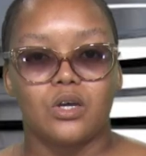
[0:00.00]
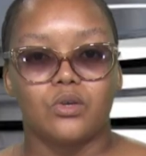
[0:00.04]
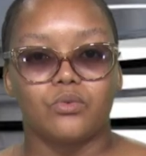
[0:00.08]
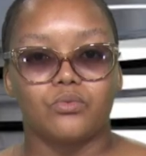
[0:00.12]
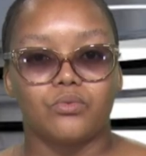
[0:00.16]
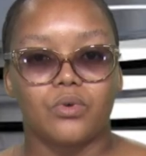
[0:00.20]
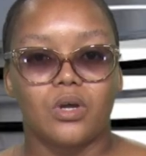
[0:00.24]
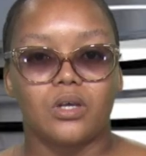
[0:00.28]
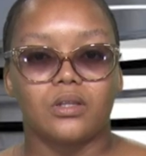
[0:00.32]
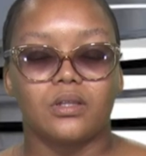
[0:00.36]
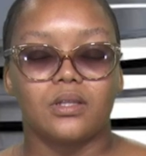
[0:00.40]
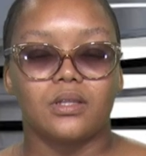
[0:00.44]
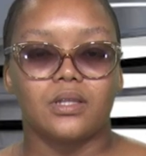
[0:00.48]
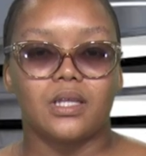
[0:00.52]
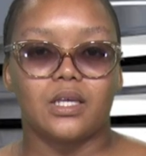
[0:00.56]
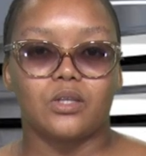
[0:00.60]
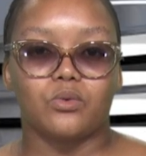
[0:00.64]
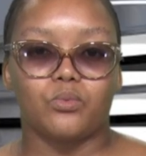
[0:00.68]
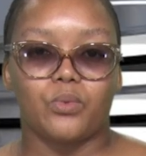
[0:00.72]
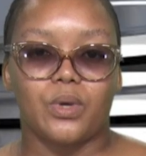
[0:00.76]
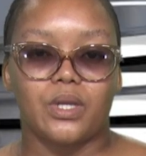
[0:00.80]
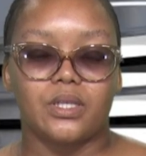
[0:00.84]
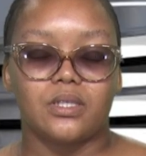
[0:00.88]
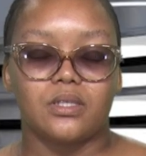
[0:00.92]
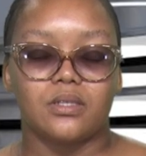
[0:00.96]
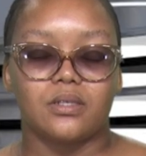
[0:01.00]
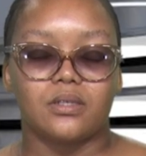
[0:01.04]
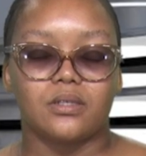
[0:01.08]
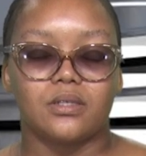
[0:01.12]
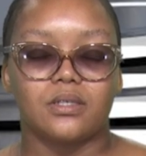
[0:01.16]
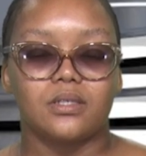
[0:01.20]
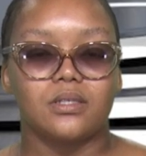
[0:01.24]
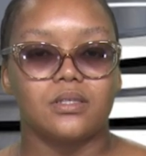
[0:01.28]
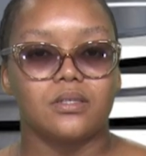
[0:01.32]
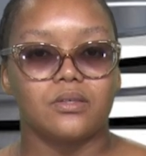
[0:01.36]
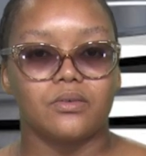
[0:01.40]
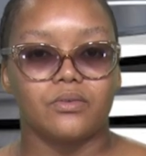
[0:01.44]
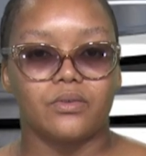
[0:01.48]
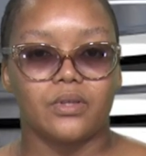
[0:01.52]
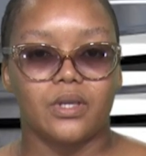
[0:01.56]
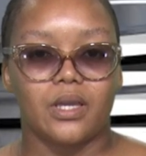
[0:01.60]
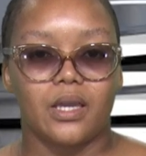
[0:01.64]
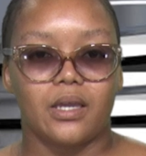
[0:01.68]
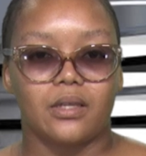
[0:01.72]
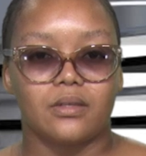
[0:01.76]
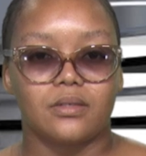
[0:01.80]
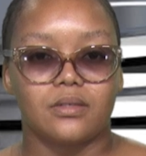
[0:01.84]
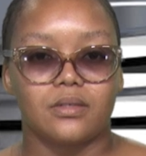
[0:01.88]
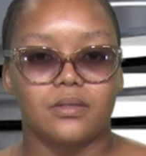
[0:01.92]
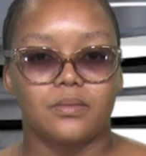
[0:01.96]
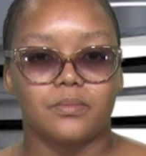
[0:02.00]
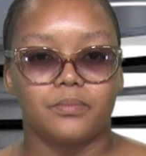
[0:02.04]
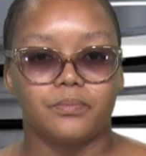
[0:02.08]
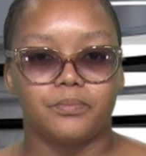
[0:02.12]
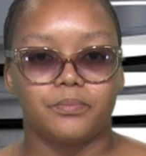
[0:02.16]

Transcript: rather than waiting until the end.